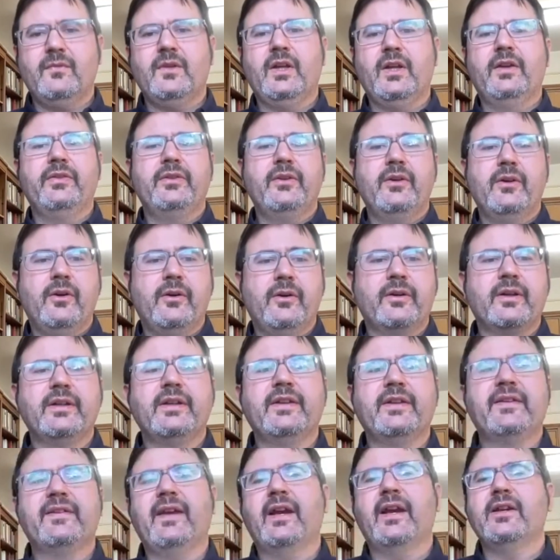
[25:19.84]
the
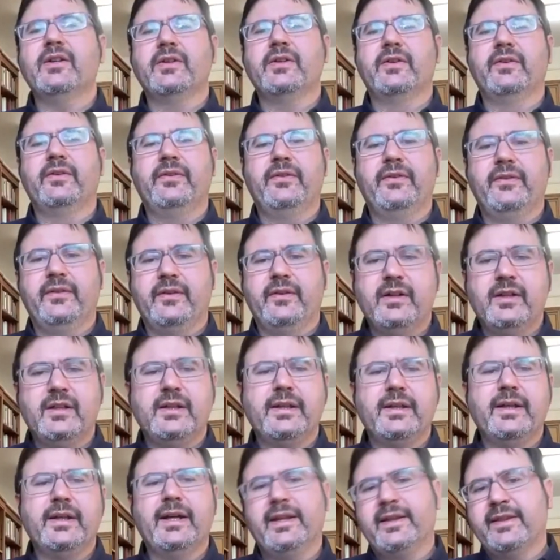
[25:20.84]
organization's
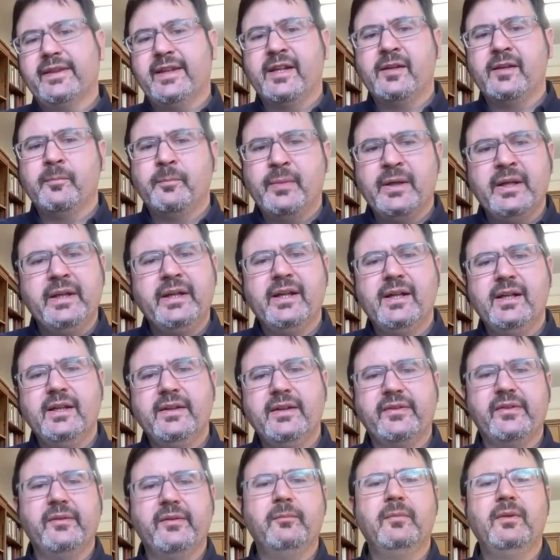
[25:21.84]
early
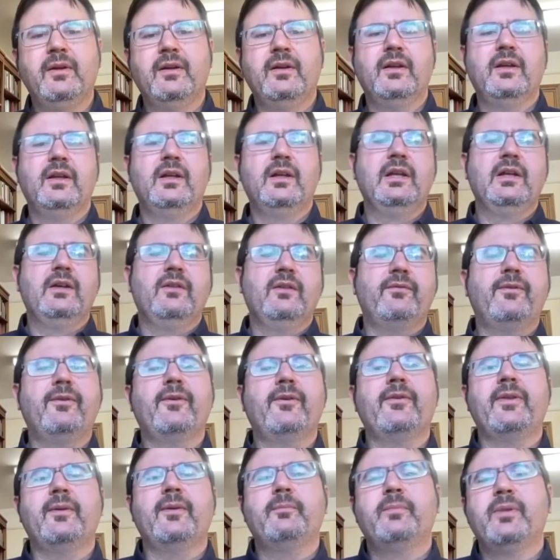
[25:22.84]
anti-imperialism
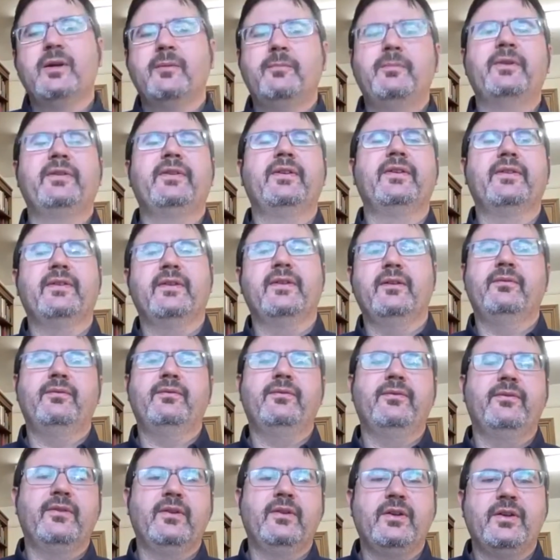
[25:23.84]
for the purposes of
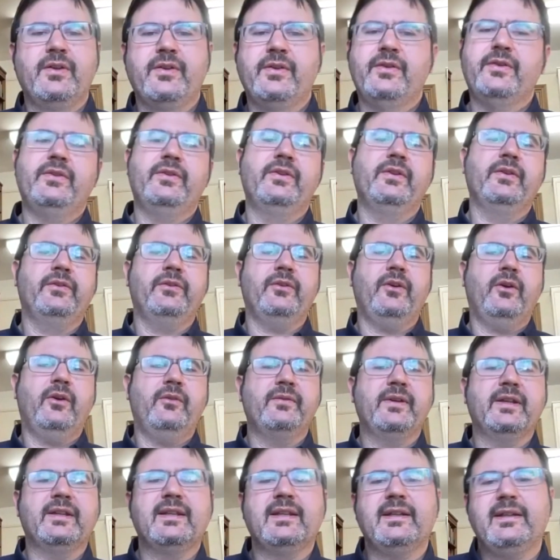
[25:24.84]
the
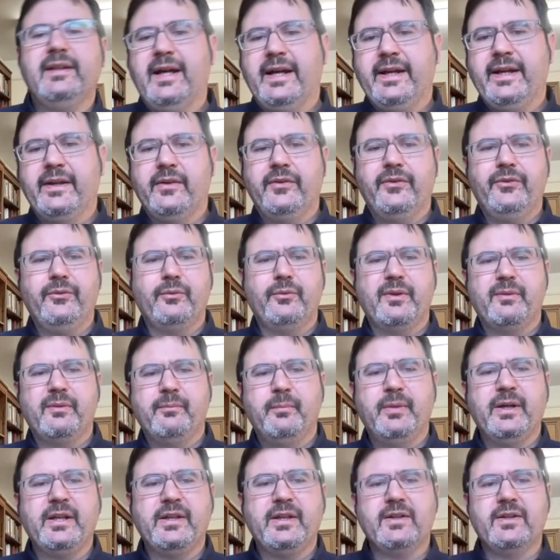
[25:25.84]
Soviet alliance with
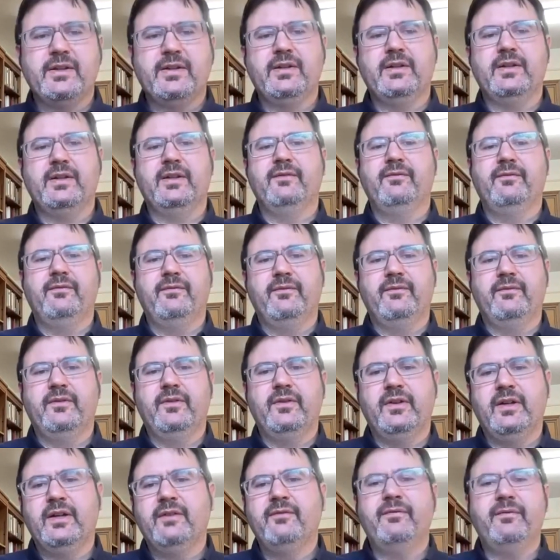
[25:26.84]
British
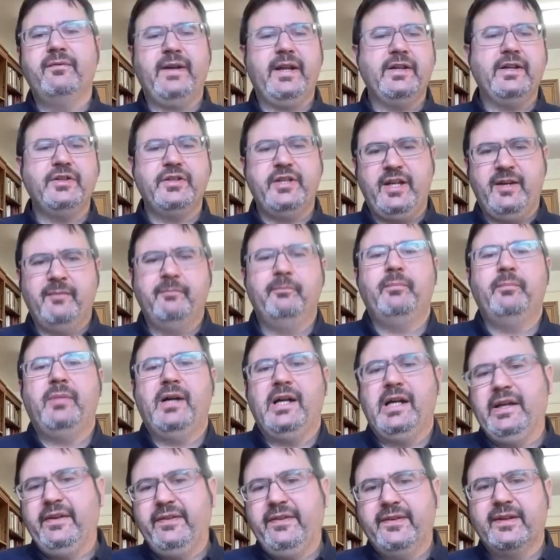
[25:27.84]
and French
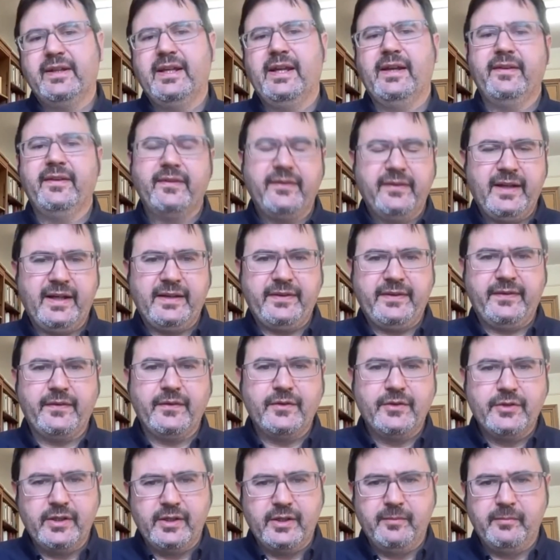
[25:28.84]
empires against Nazi
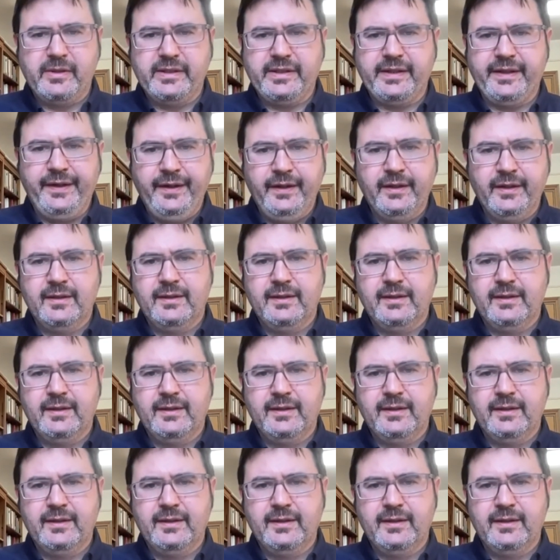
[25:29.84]
Germany.